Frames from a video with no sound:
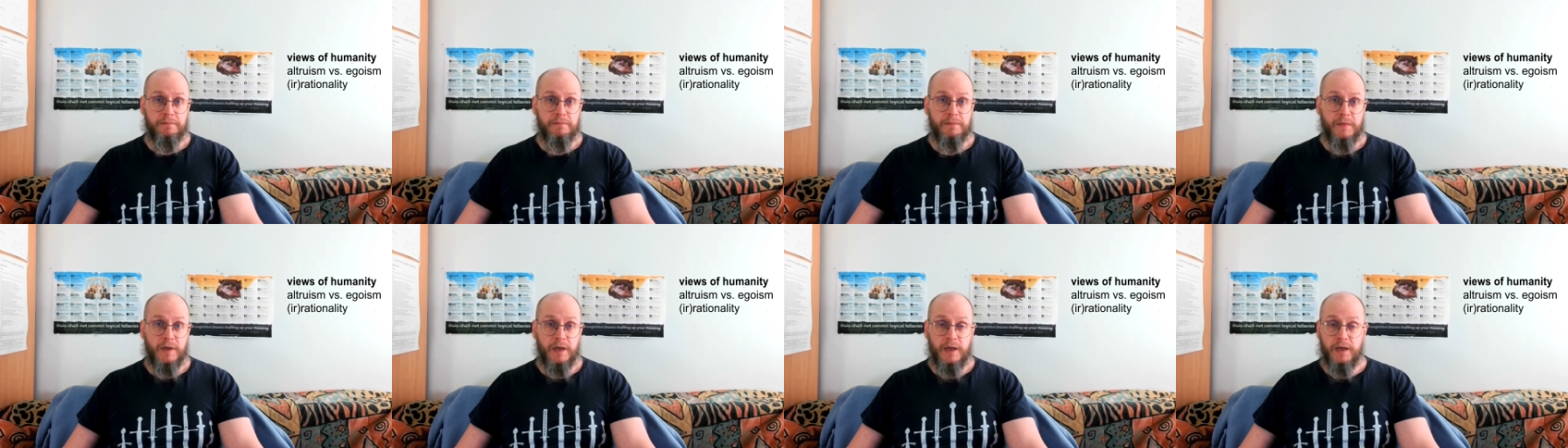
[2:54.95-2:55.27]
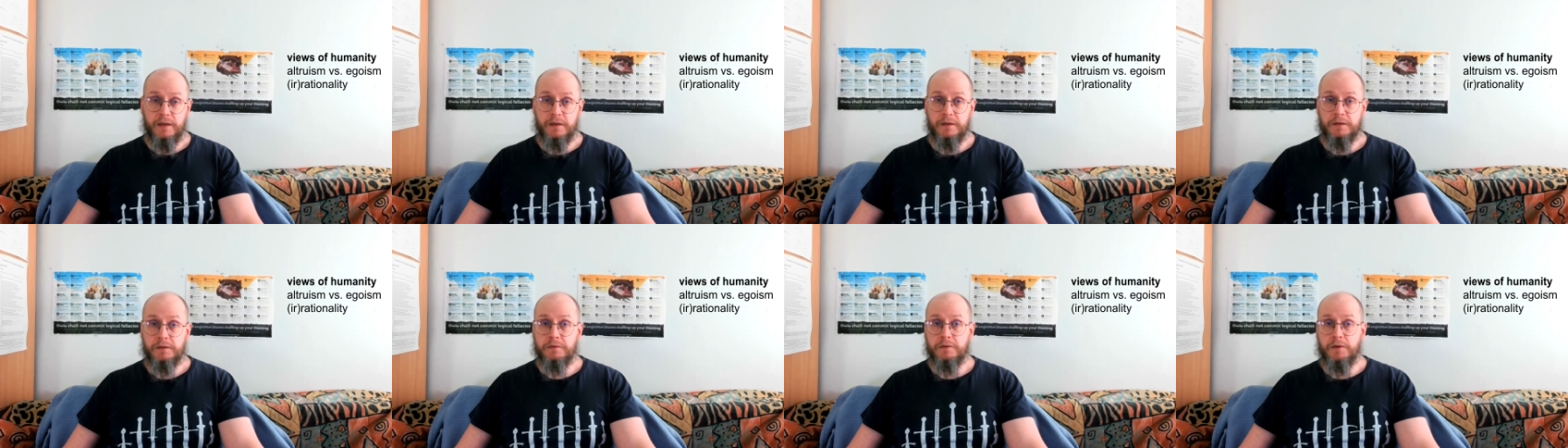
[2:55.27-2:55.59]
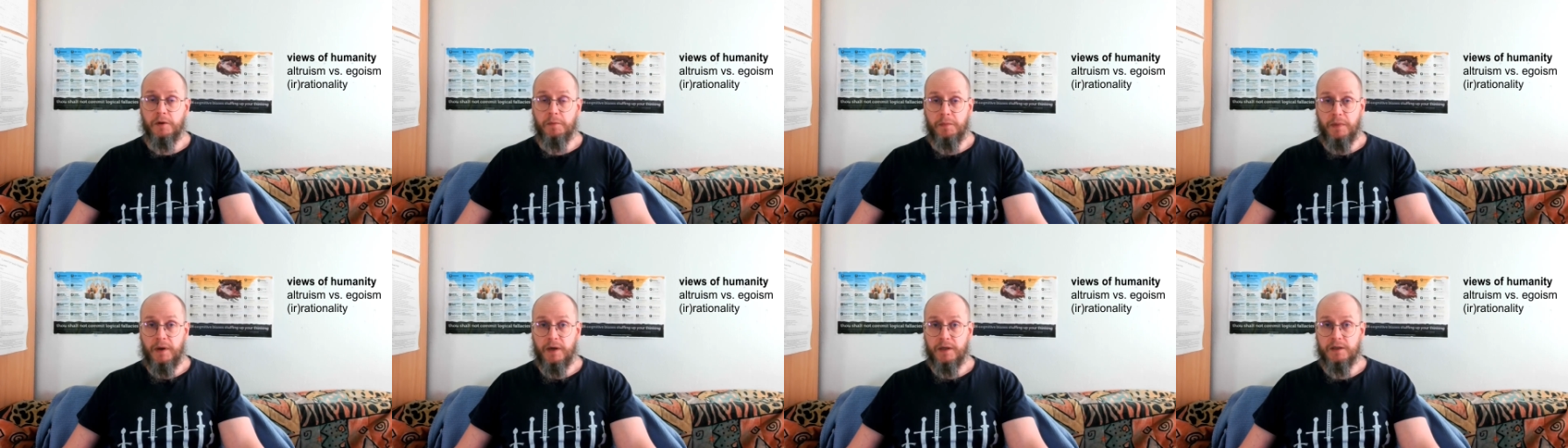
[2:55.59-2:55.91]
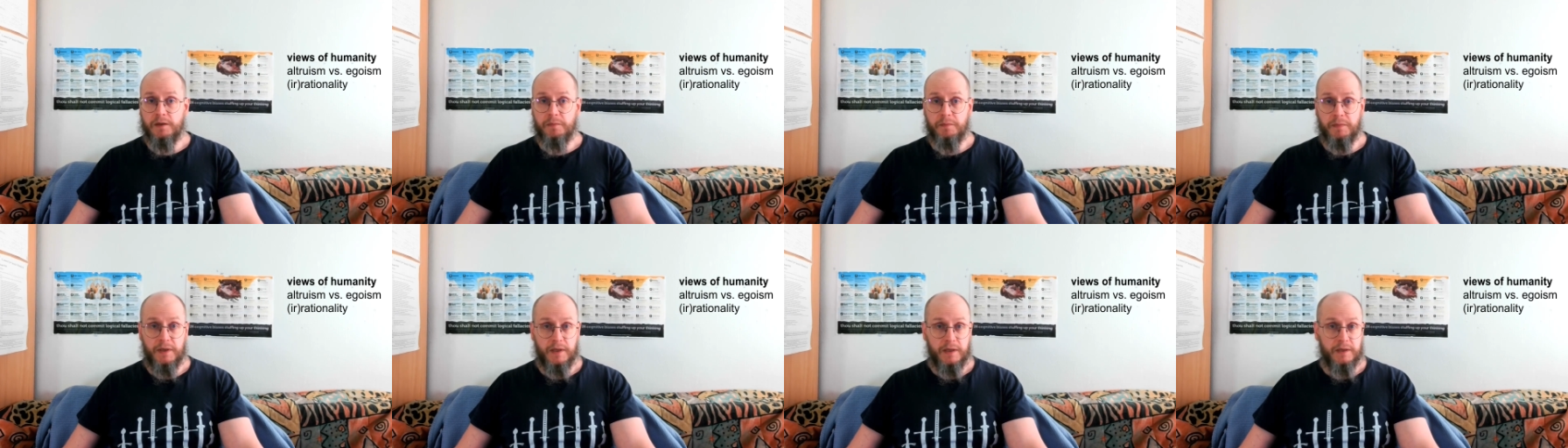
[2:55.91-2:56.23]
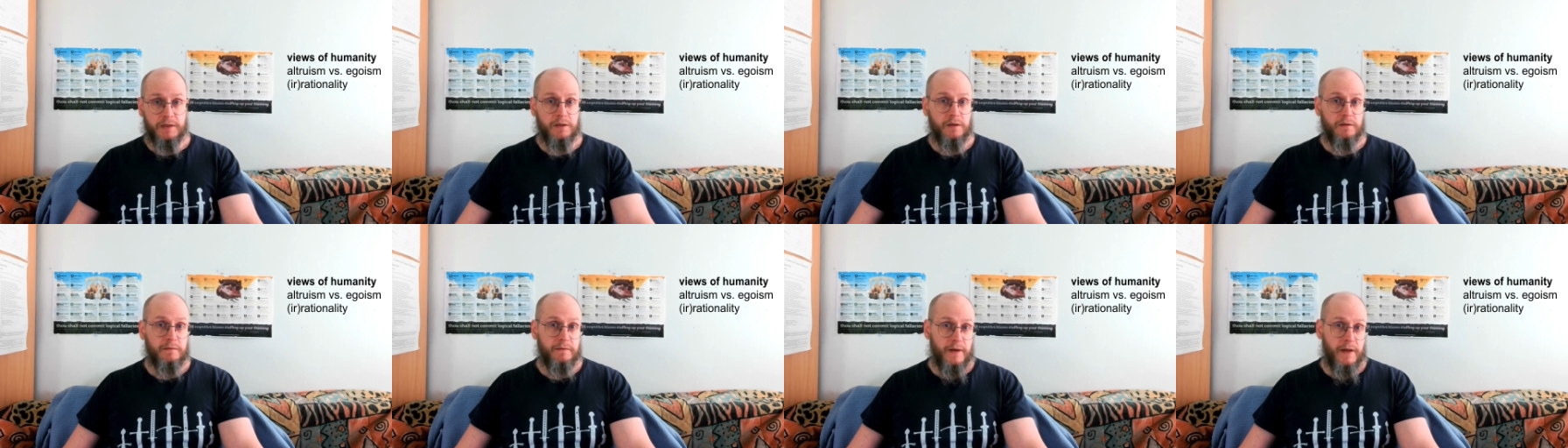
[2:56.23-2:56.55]
and the
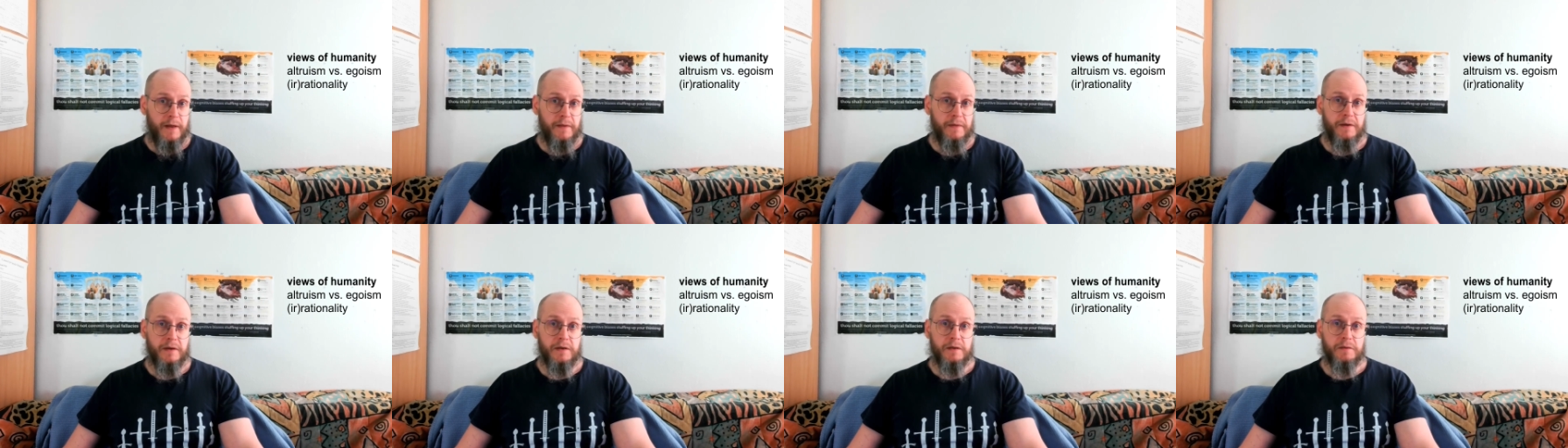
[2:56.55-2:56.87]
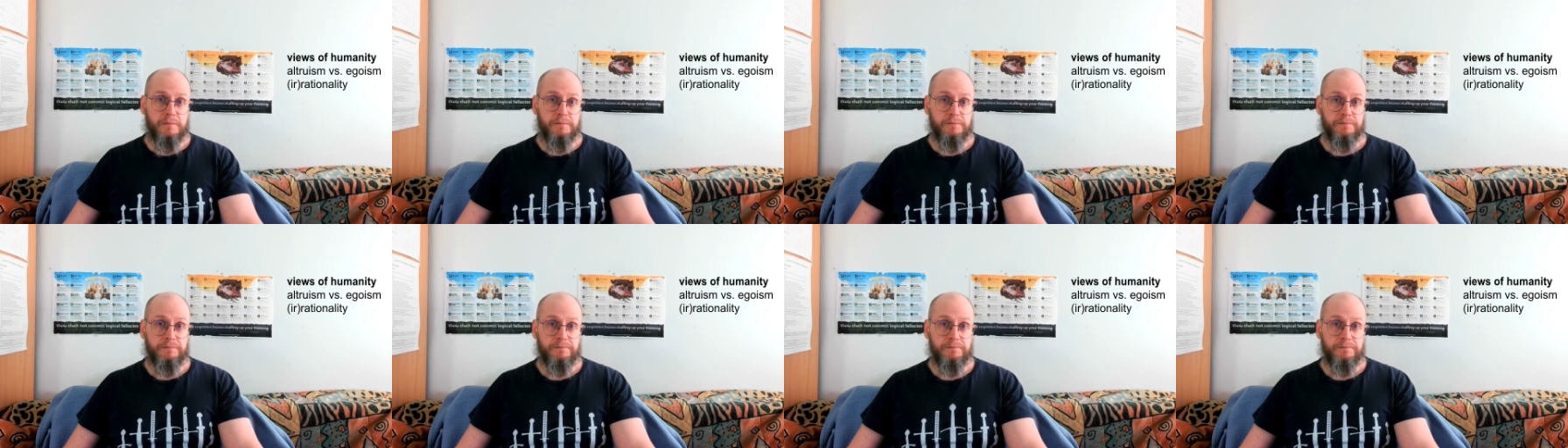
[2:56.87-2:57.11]
possibility of ethics.